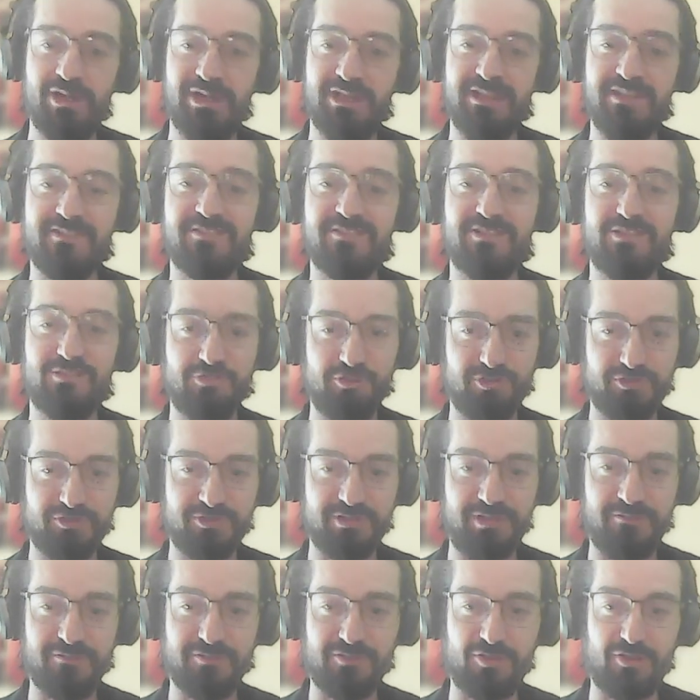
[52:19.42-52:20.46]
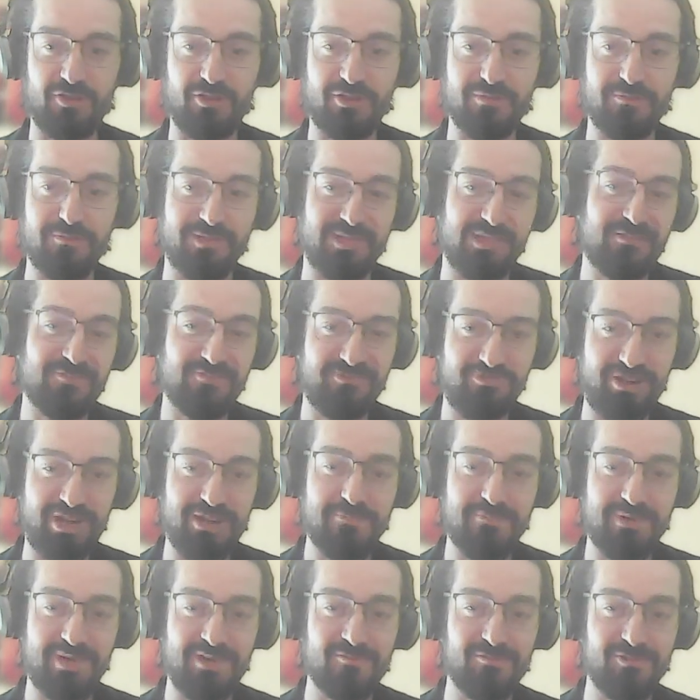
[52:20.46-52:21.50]
listening to yourself talk. But it's
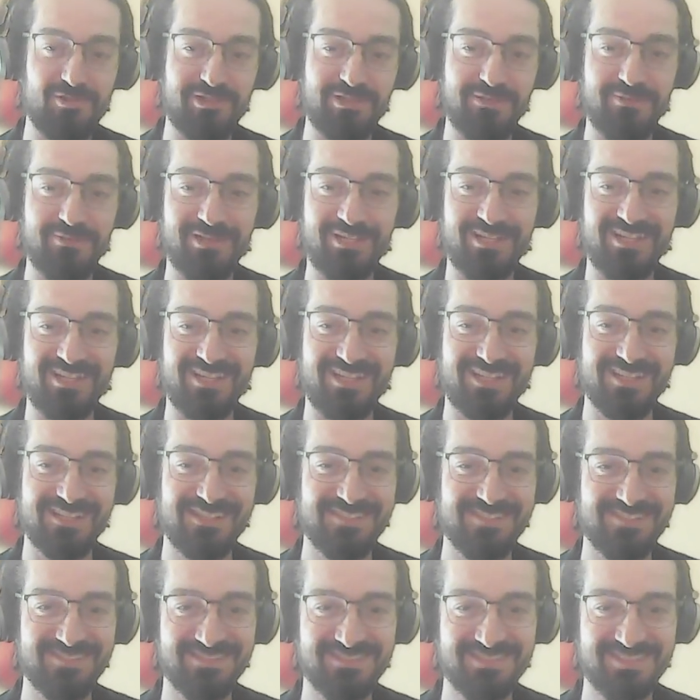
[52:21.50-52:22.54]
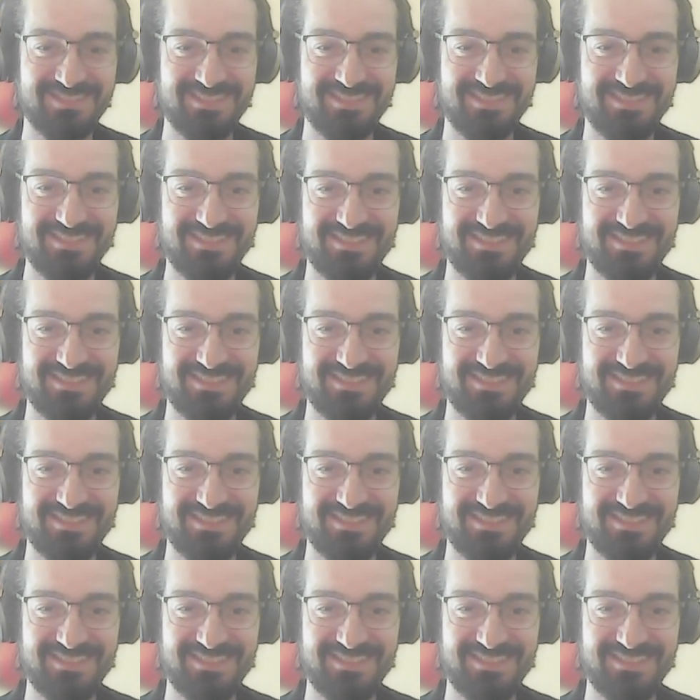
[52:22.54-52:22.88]
very painful in the beginning.